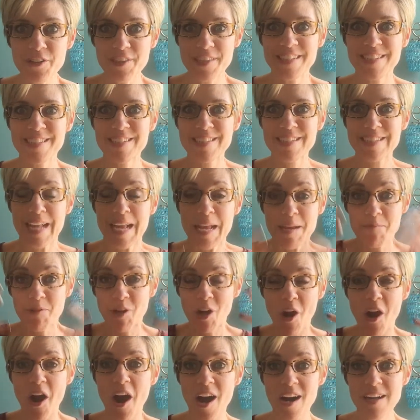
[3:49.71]
the same
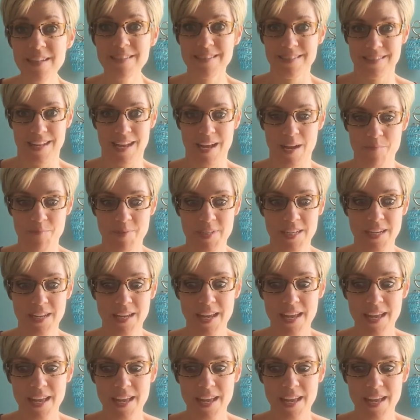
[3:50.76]
concept,